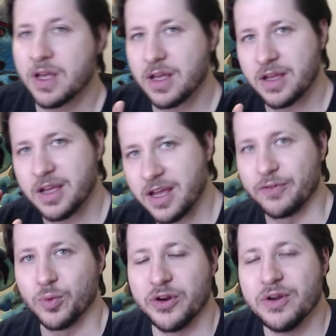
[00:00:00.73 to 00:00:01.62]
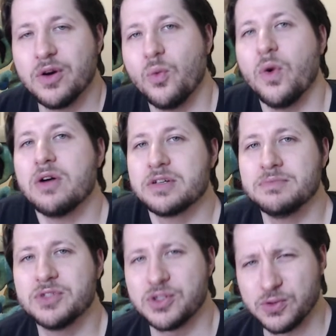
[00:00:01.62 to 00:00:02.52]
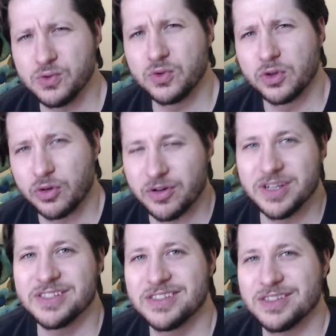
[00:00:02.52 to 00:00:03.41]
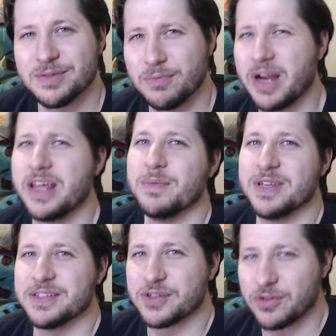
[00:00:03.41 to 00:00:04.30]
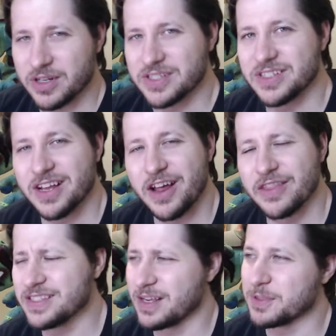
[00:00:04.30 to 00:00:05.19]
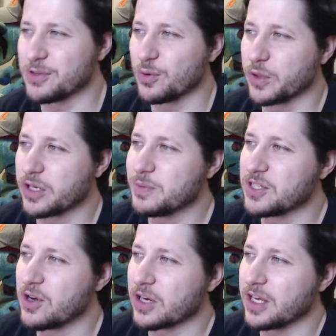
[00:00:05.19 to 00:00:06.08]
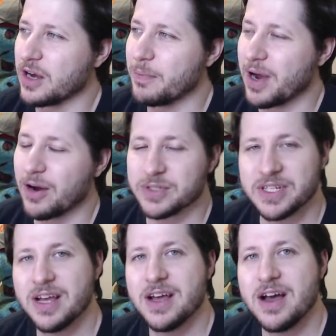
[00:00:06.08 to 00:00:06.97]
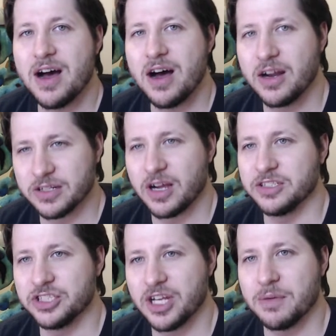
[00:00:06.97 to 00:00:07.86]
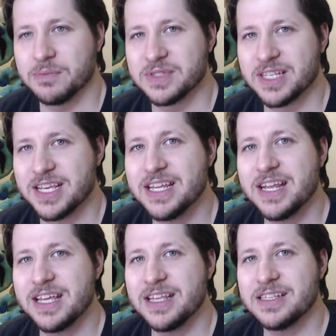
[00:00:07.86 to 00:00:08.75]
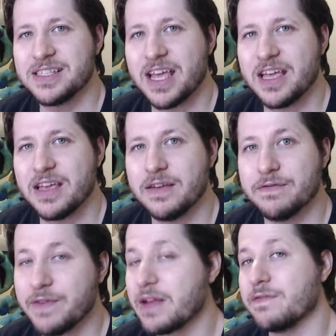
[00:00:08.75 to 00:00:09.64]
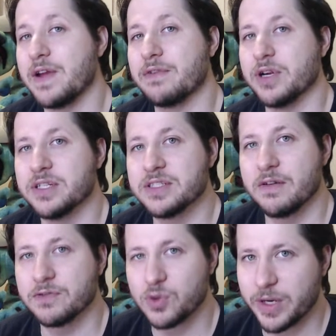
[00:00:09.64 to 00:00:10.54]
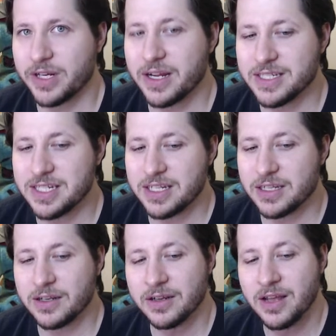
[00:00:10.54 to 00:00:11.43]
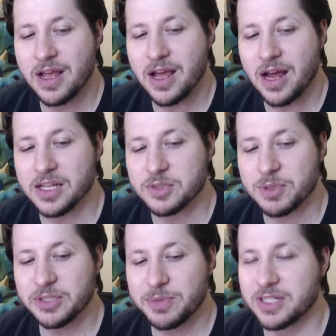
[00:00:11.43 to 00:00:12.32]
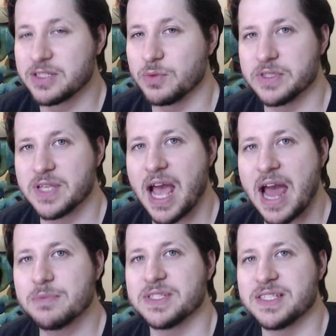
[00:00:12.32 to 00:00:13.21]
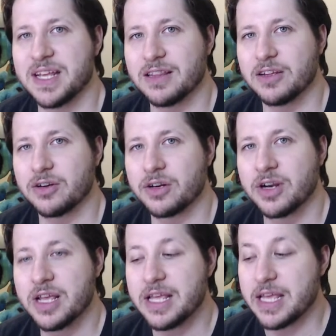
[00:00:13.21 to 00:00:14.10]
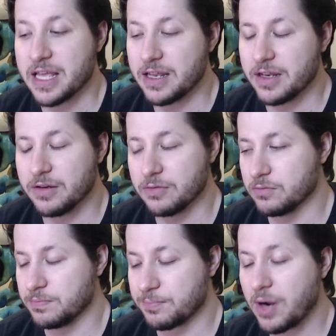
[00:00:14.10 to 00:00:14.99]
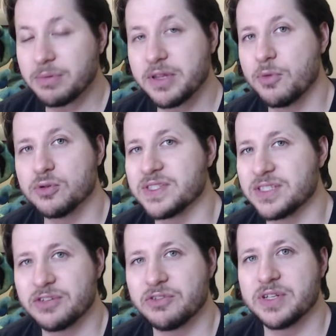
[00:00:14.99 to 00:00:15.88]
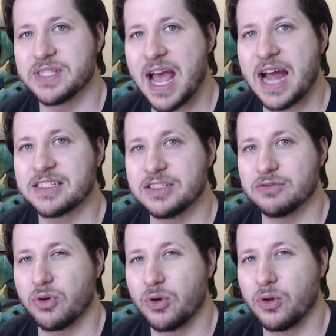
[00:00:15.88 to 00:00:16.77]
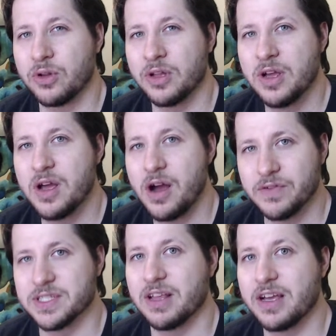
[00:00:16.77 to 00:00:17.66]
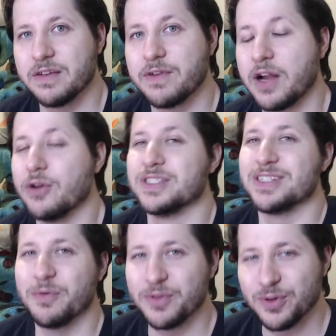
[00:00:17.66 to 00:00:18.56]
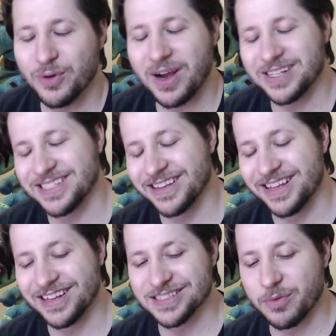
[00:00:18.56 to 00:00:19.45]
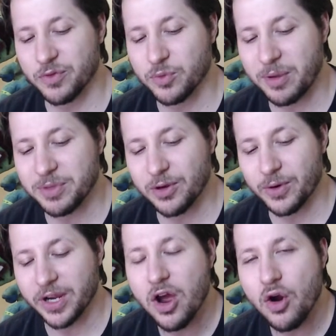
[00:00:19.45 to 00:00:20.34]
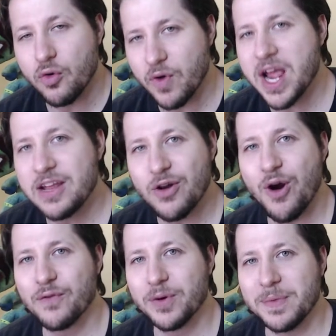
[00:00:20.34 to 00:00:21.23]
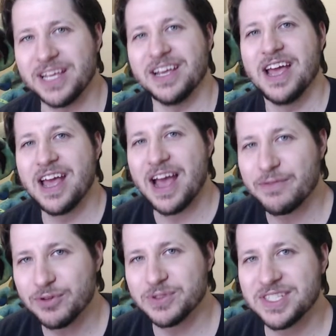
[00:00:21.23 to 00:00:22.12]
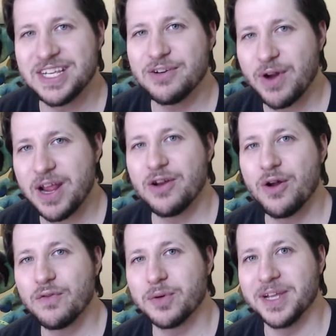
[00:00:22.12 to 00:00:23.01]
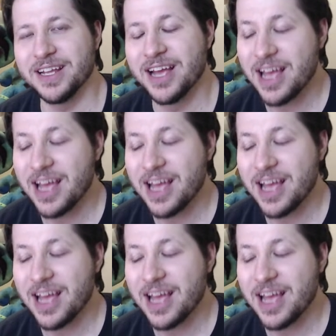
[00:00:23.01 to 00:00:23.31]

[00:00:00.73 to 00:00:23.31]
Hey everyone, welcome to Chris. My name is Chris, and on this episode, we're going to be talking about Uncut Gems. It is a fan favorite of 2019, especially because it was Adam Sandler in probably the most serious acting role of his life. I know some of you, I say that, and some of you might be going, Reign Over Me. Have you seen Reign Over Me?